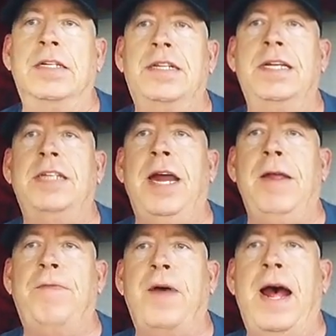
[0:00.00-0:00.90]

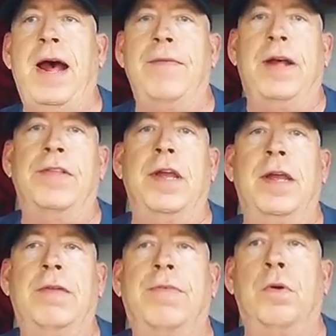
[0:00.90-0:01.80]
685, I
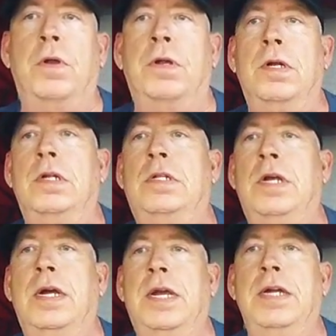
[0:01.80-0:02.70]
think,
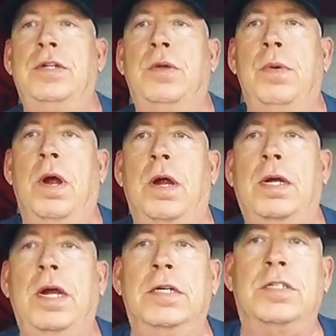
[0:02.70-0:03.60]
to get to
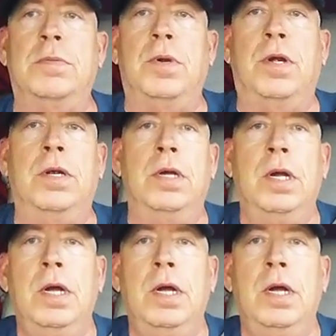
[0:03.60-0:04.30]
our customer